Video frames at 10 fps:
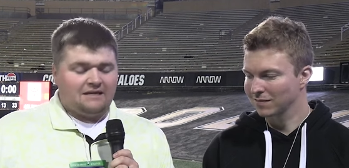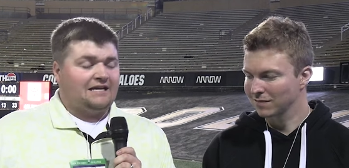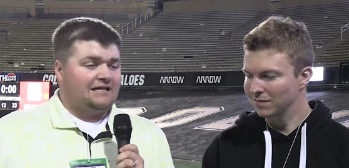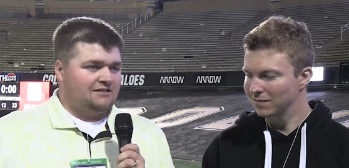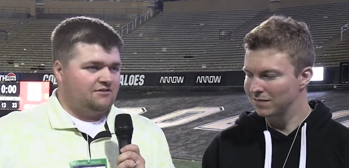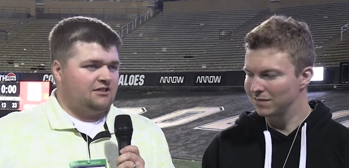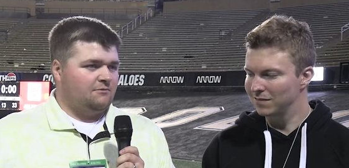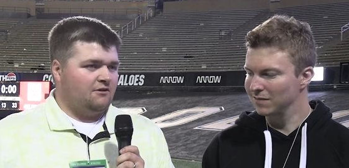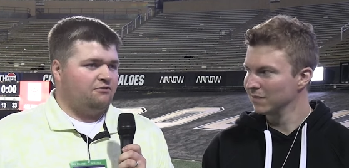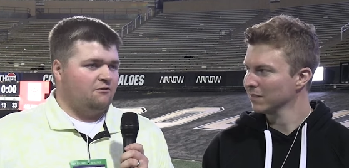Speaker 1: because of some
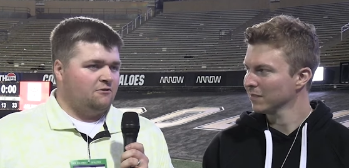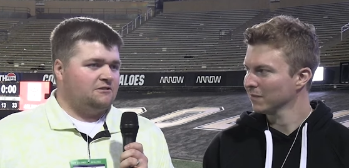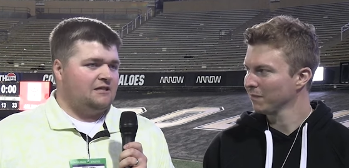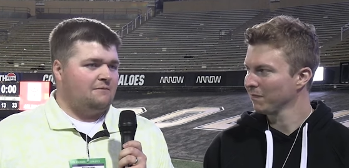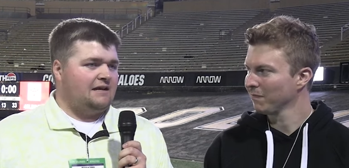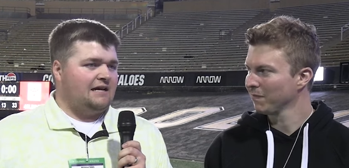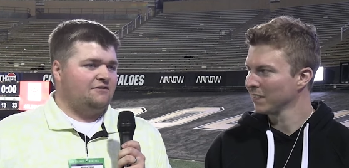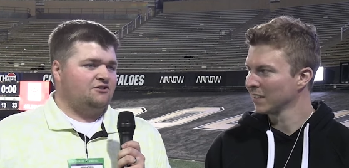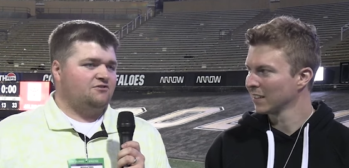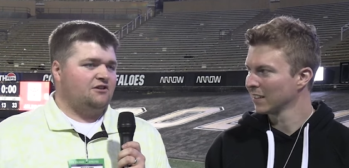of the throws that he made down
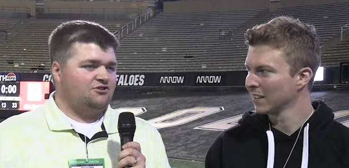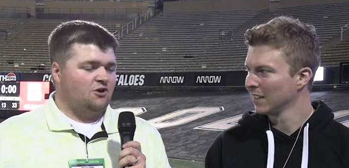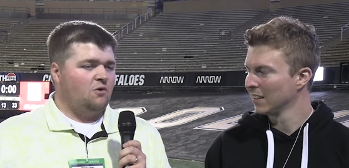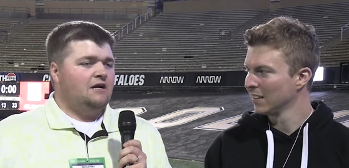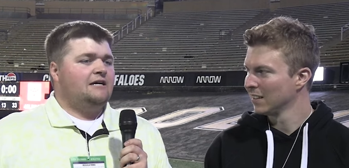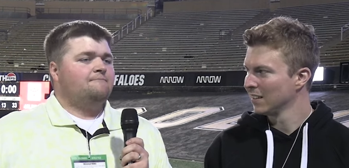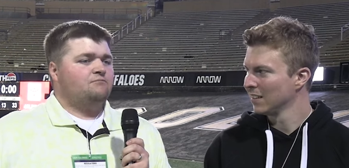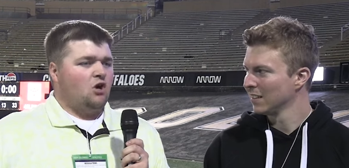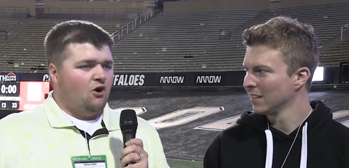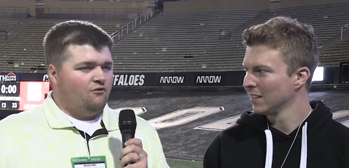the stretch. So
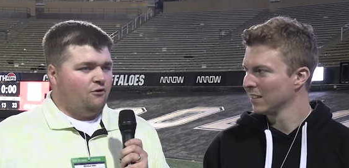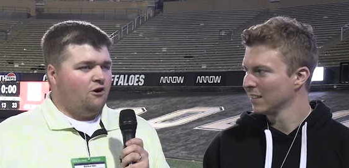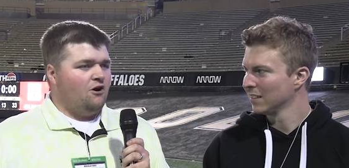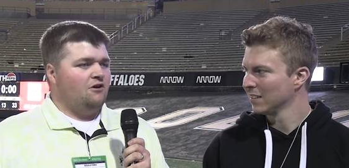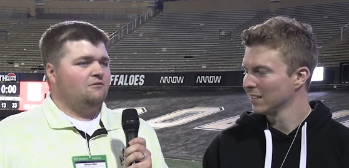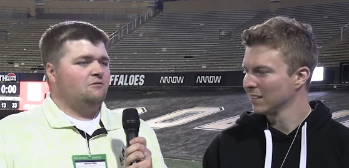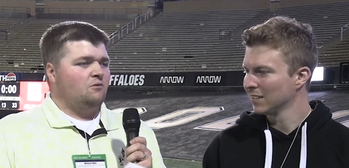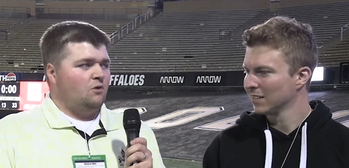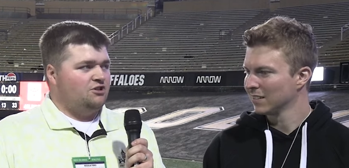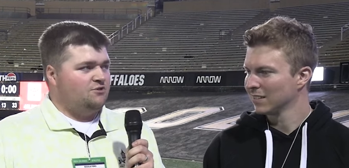overall,
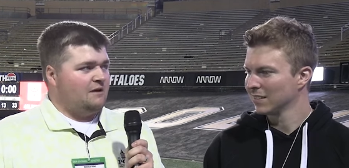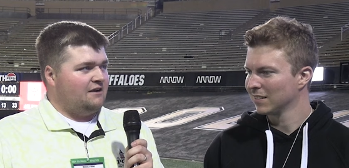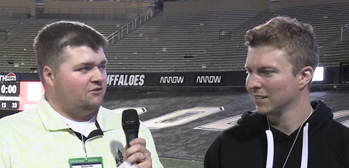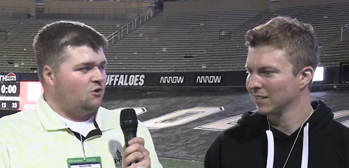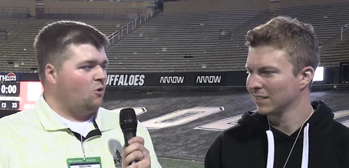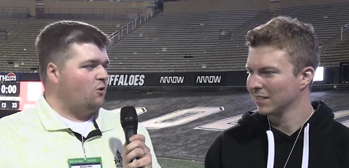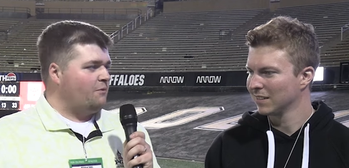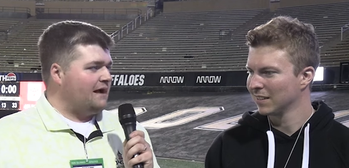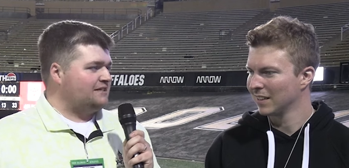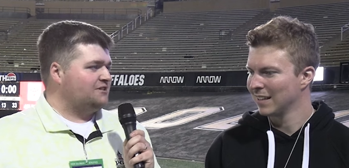what'd you make of the
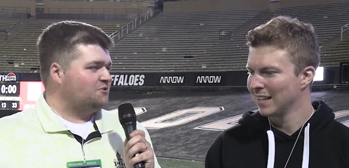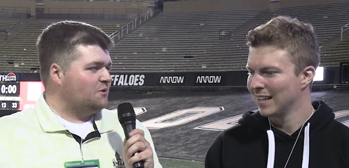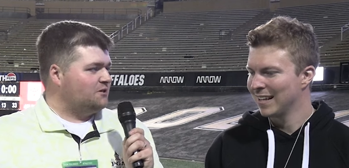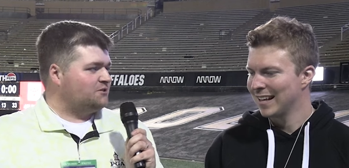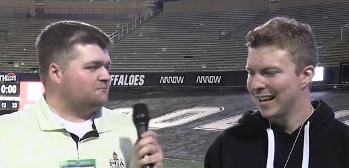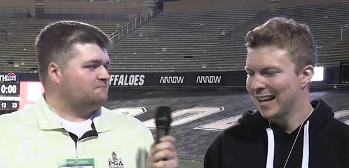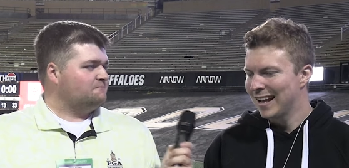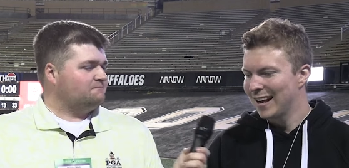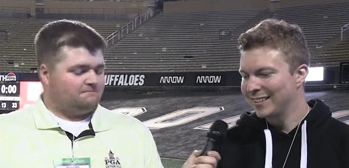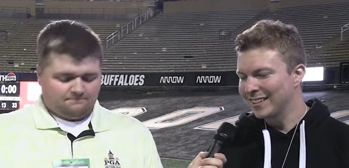quarterback situation?
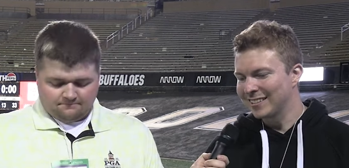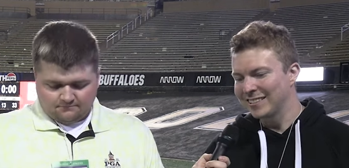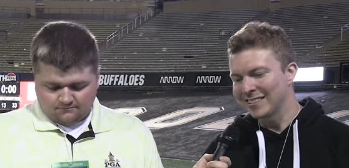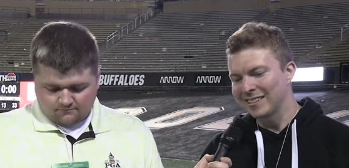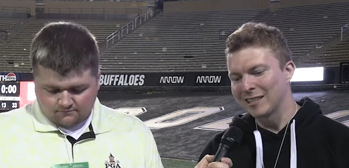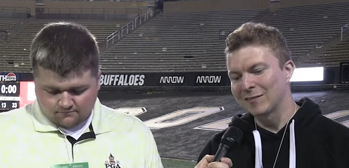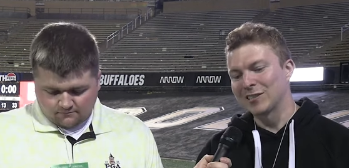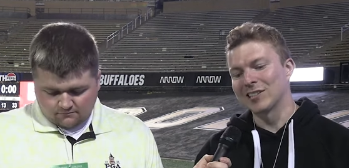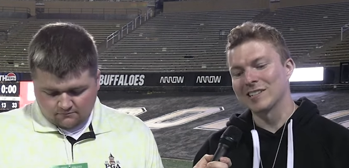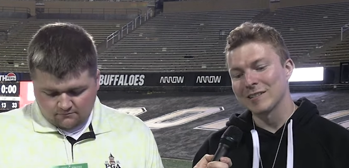
Speaker 2: Yeah, I think that Avery
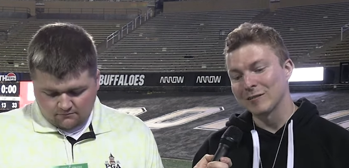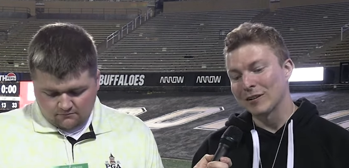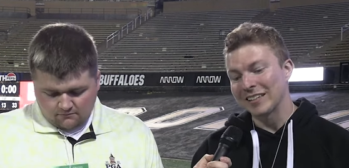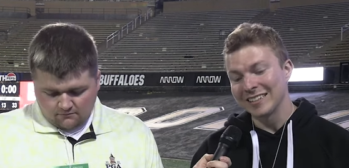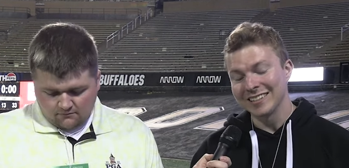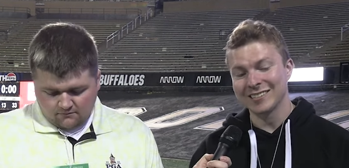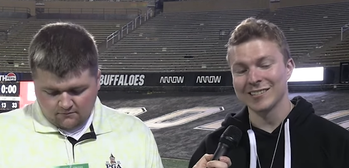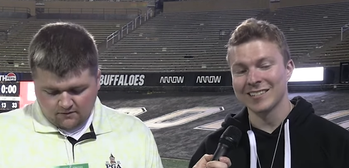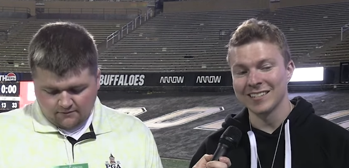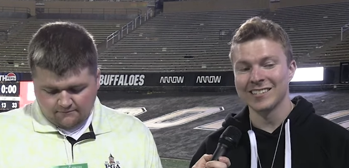Johnson, again,
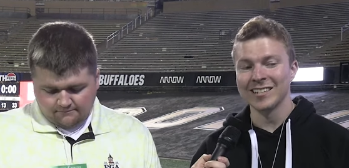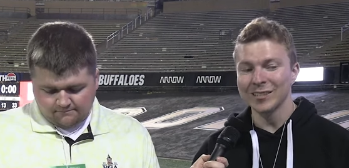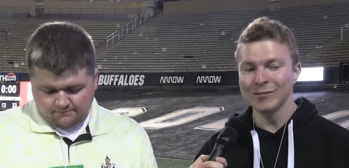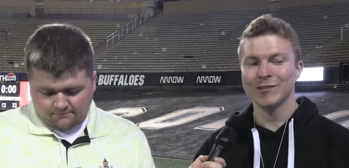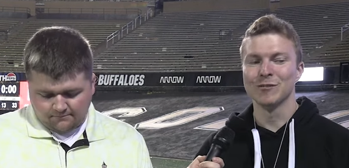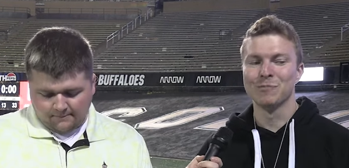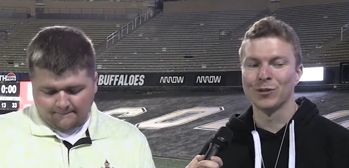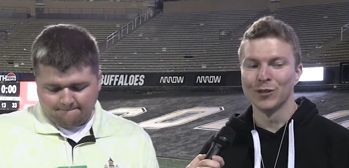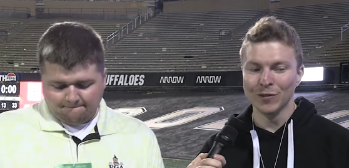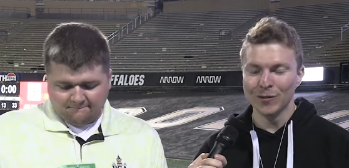just continues to
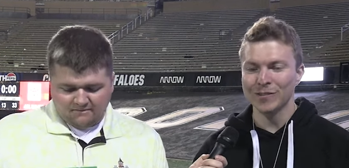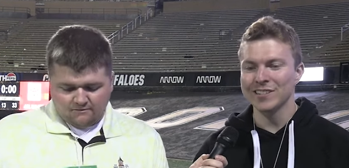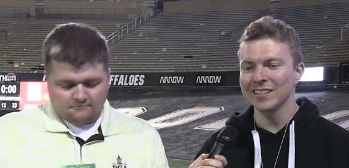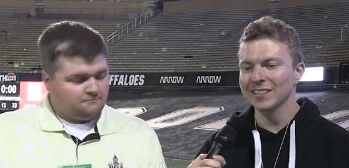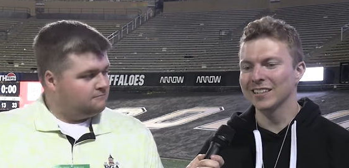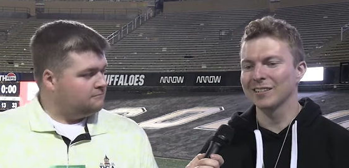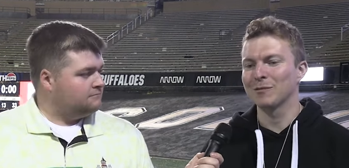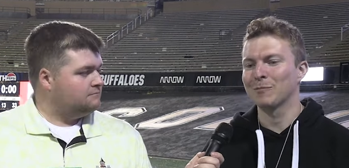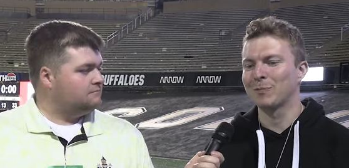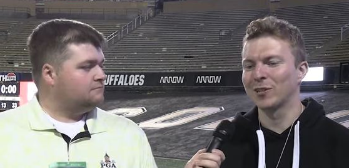improve, and we're seeing that
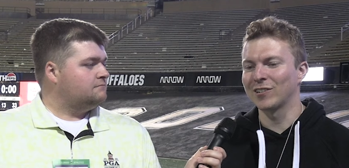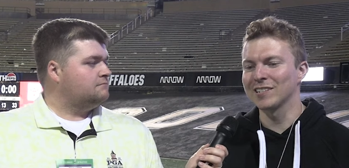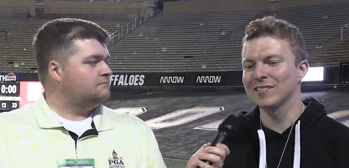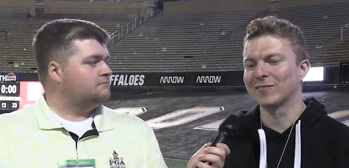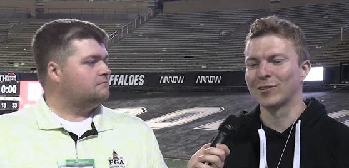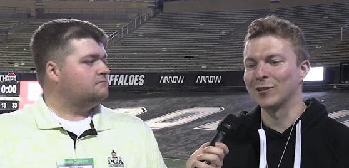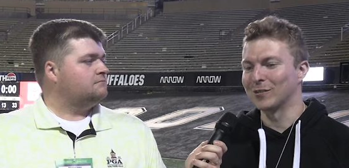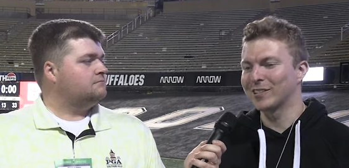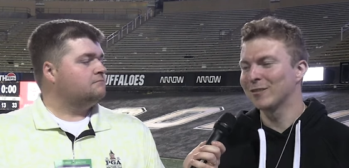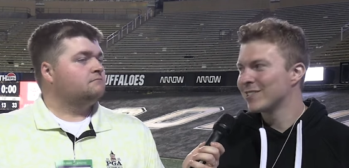progressive
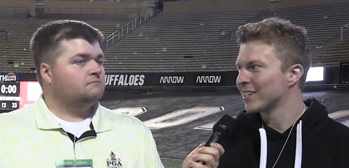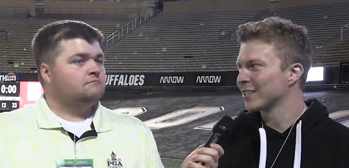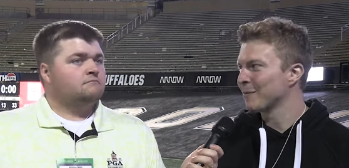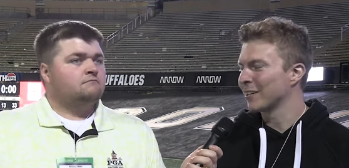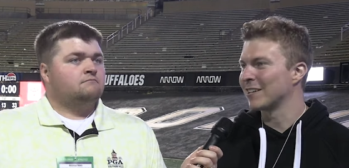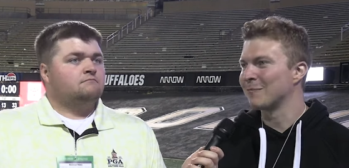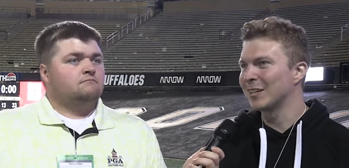growth that we talked about on